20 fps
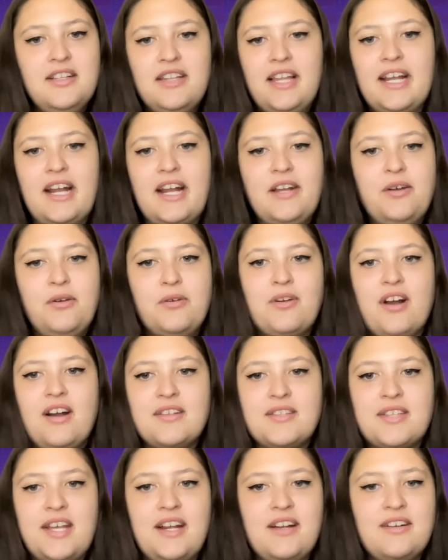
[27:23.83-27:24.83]
Like, I know
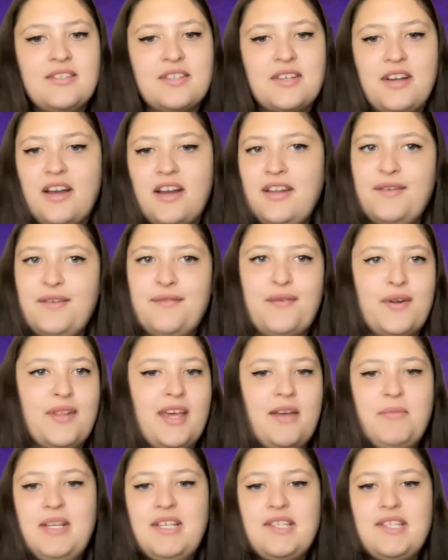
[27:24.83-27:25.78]
Crosshair is gunning for them.